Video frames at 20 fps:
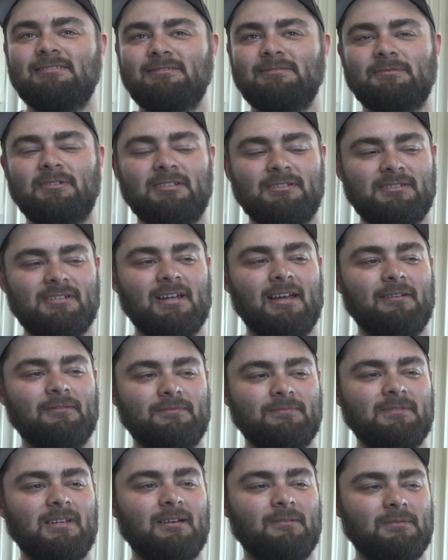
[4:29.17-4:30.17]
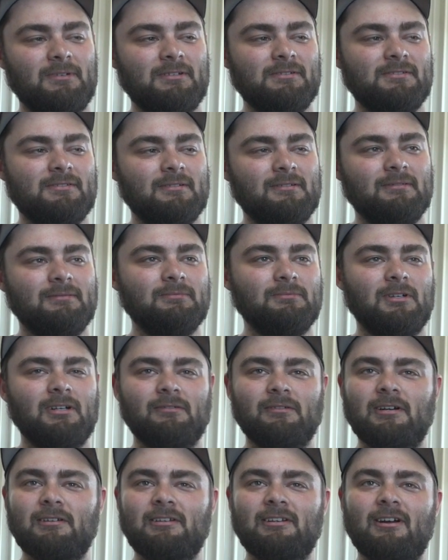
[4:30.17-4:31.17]
We used to run
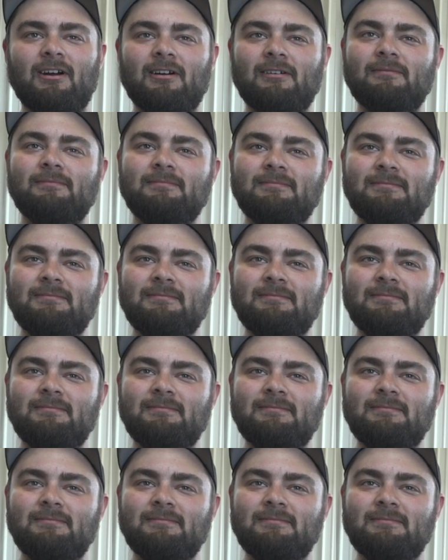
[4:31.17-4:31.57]
around the yard.